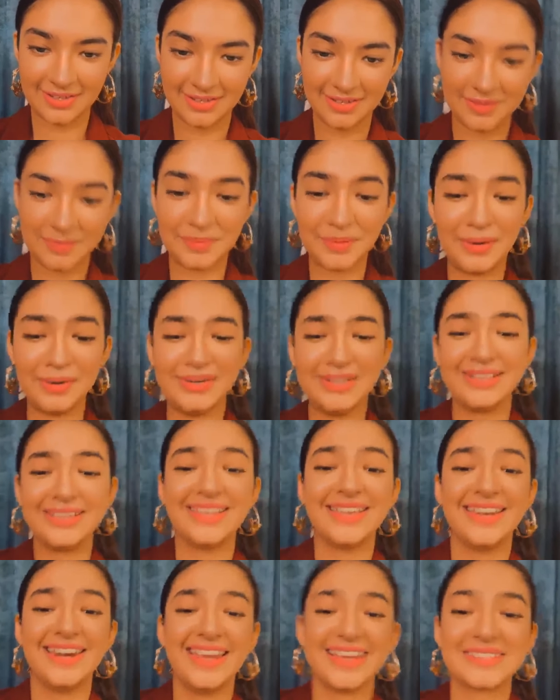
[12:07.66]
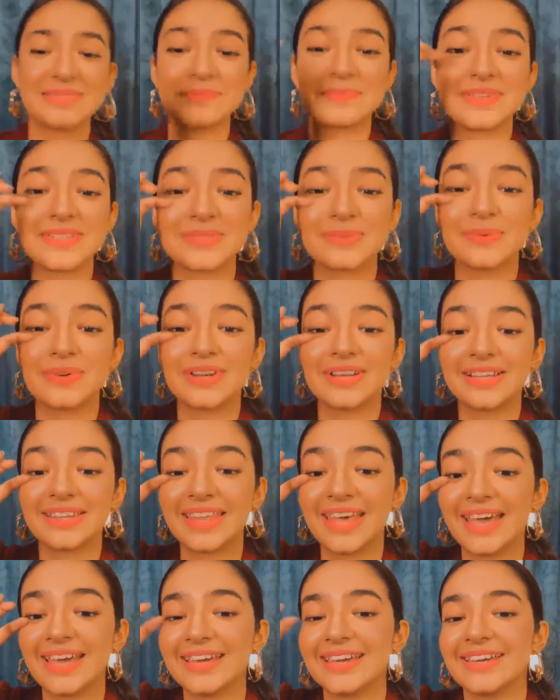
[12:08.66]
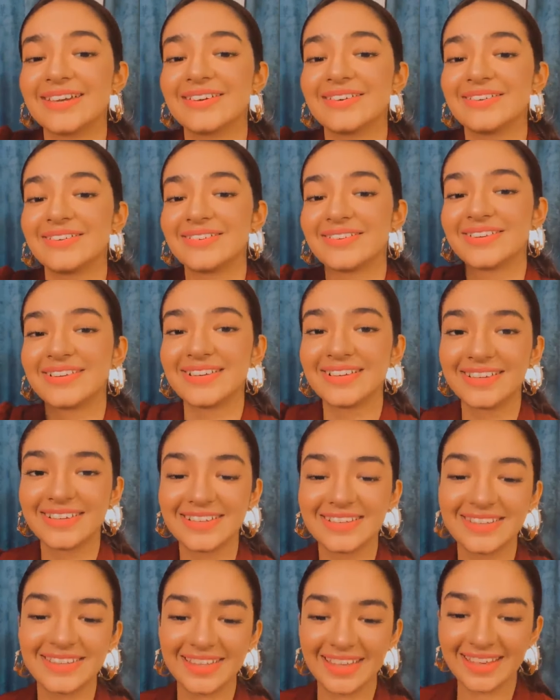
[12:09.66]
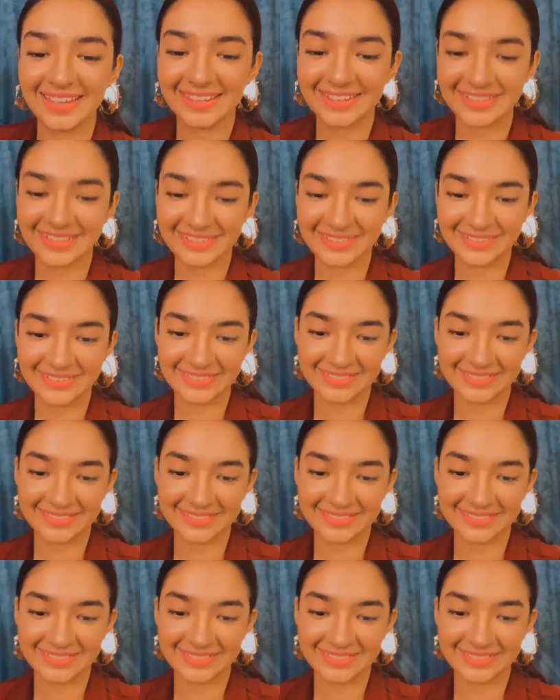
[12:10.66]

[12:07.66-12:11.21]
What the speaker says: Probably the next Miss World. Thank you. Thank you.